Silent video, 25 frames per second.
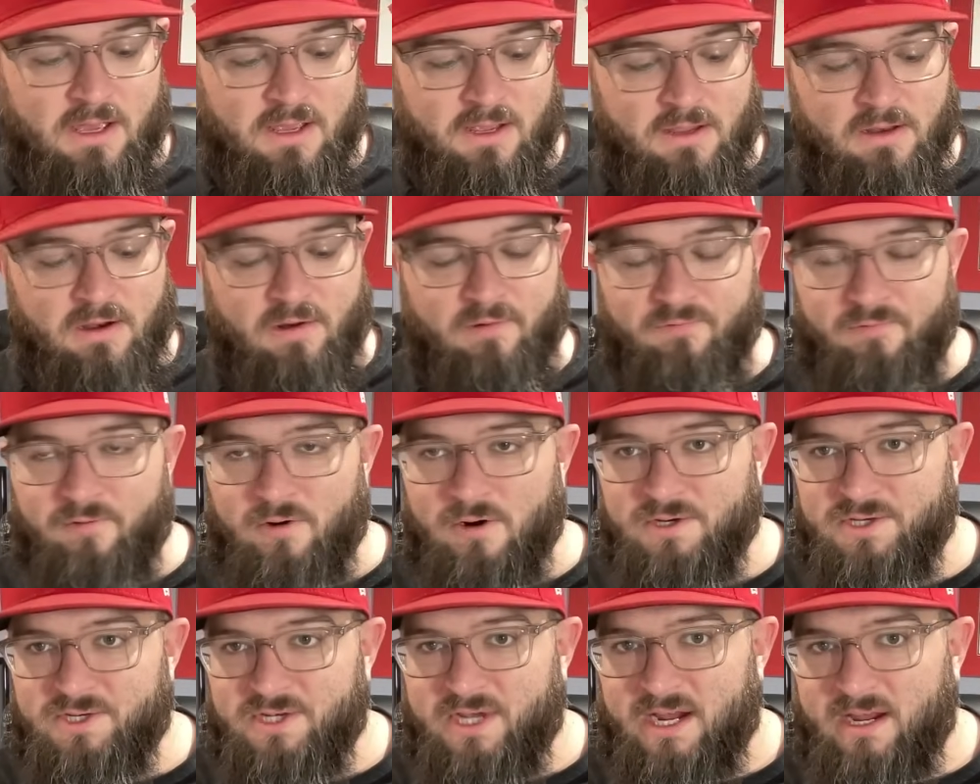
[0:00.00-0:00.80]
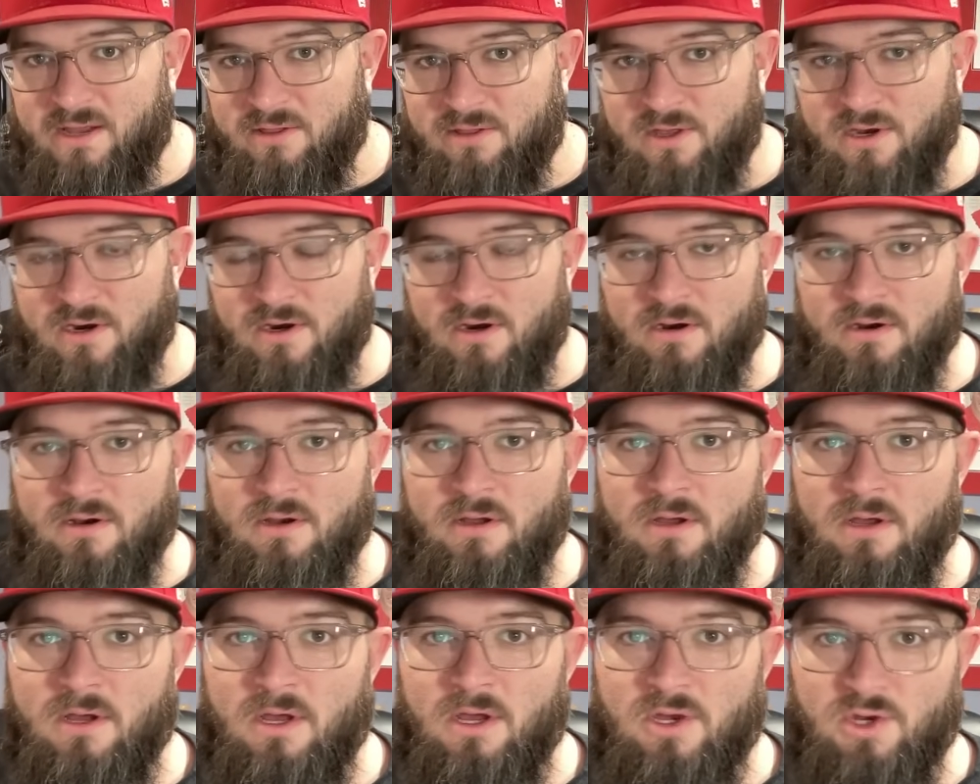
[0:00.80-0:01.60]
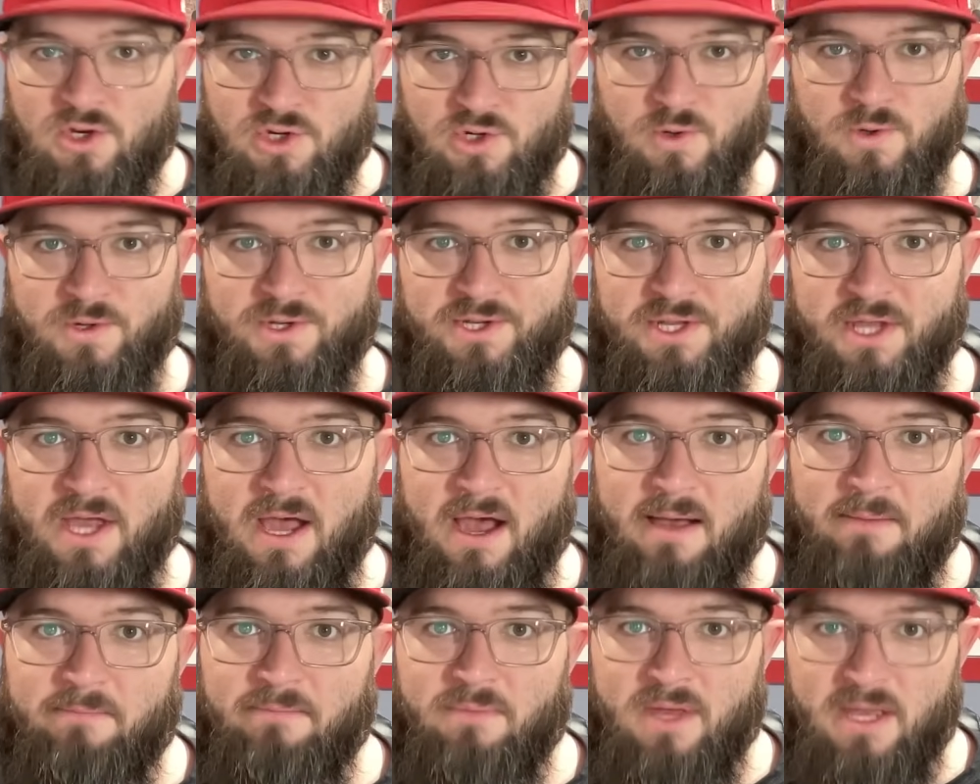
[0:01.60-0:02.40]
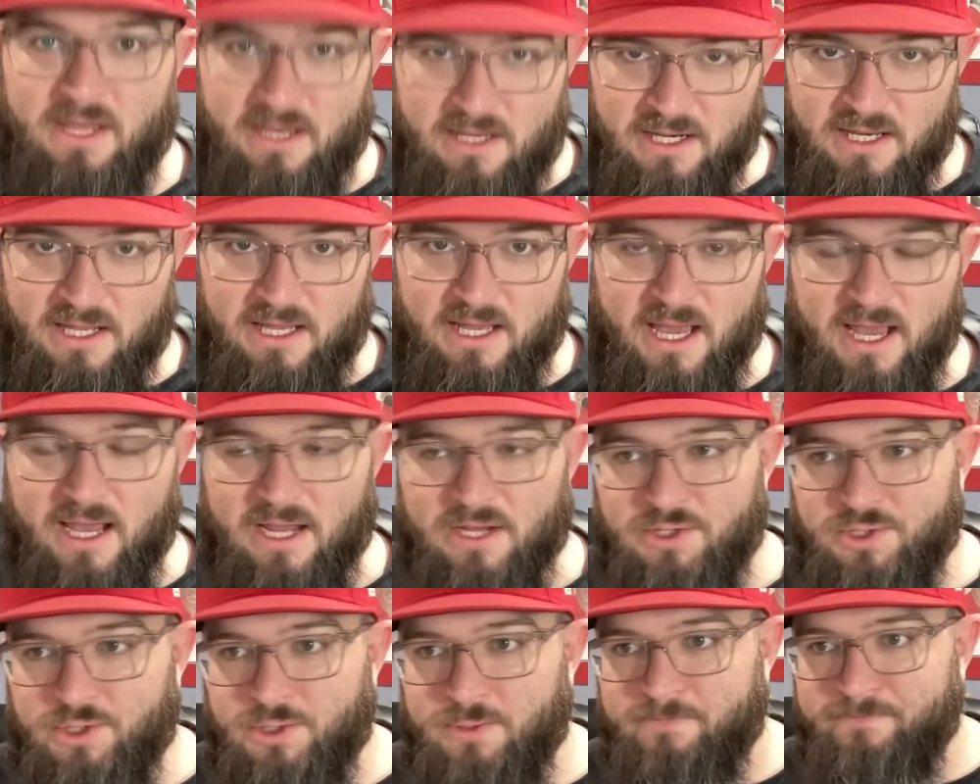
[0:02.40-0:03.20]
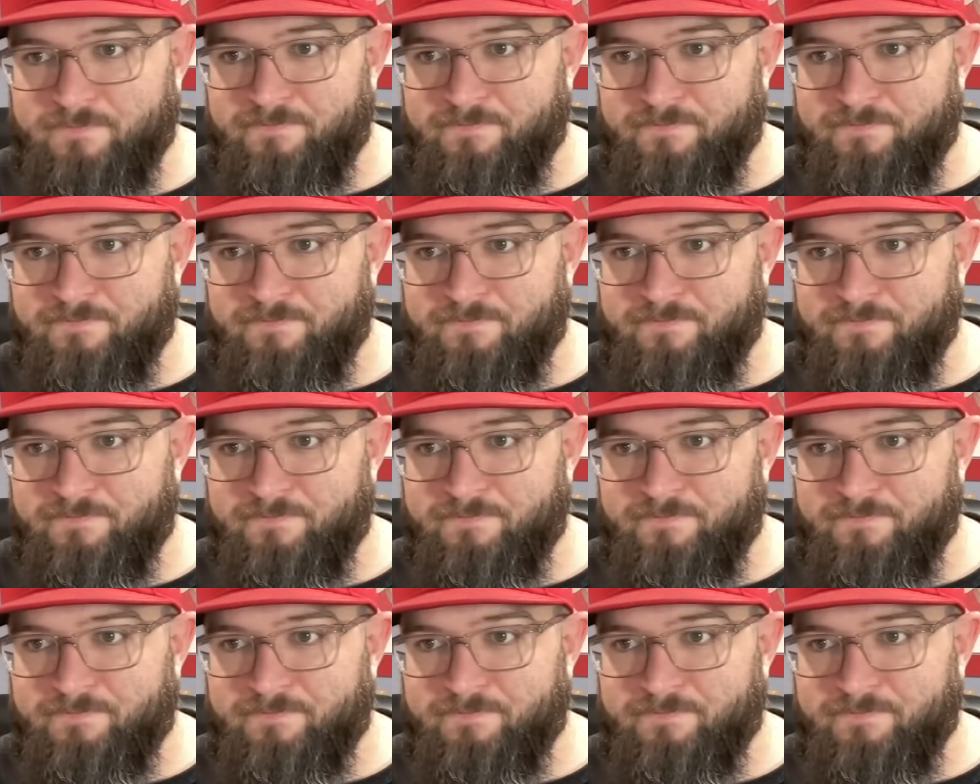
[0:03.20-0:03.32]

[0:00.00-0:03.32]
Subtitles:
you know, first, second, third, shortstop, and DH.